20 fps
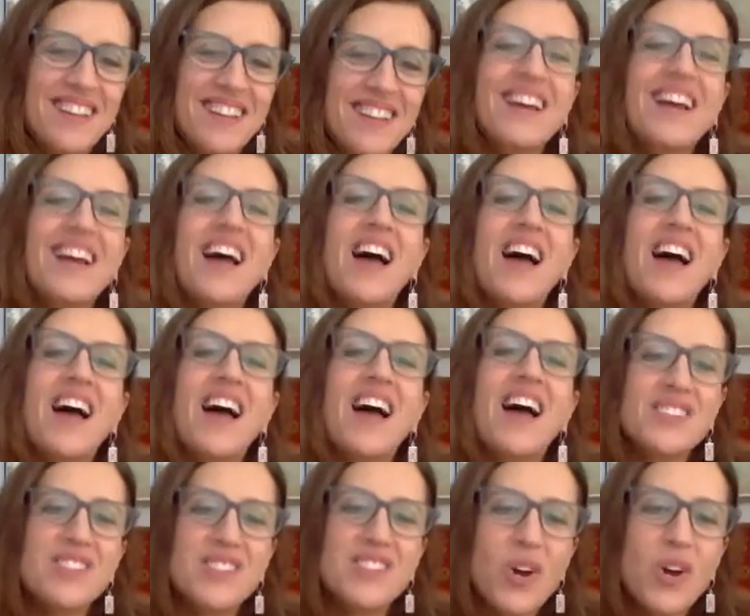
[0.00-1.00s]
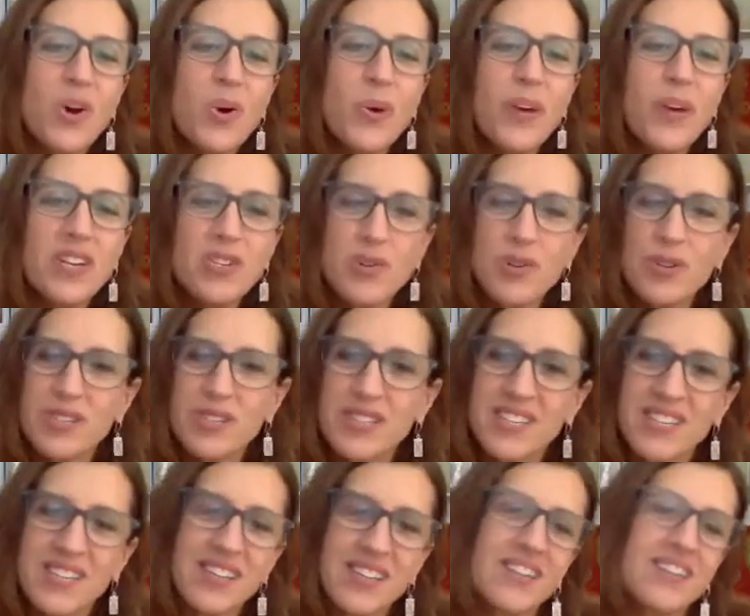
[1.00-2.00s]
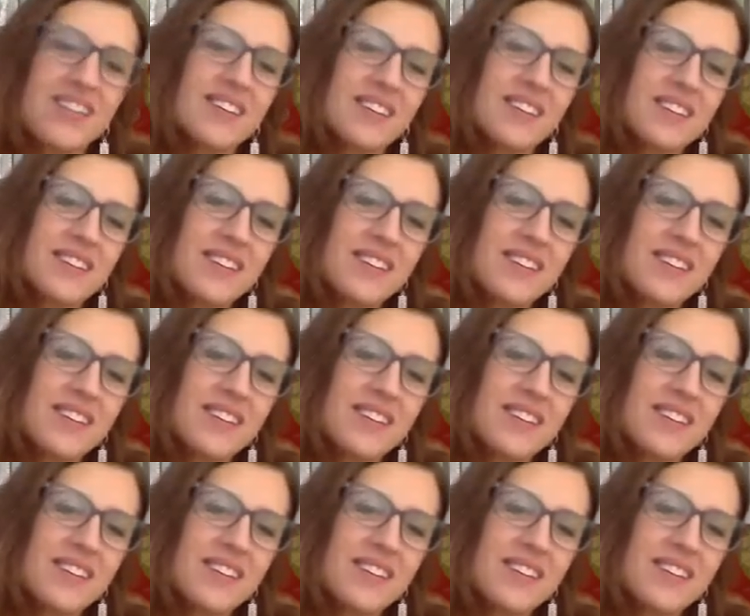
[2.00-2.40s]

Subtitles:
But it was a